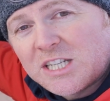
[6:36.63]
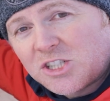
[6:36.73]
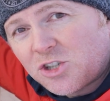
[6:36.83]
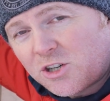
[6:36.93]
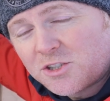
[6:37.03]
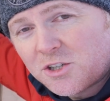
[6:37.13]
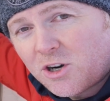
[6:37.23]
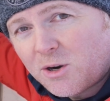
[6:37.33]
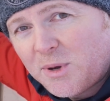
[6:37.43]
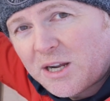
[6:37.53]
discharge your
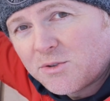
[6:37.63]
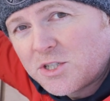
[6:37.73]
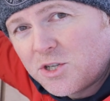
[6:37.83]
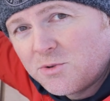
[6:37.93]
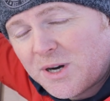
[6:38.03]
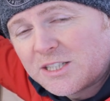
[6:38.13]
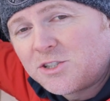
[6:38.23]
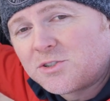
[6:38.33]
car battery too much.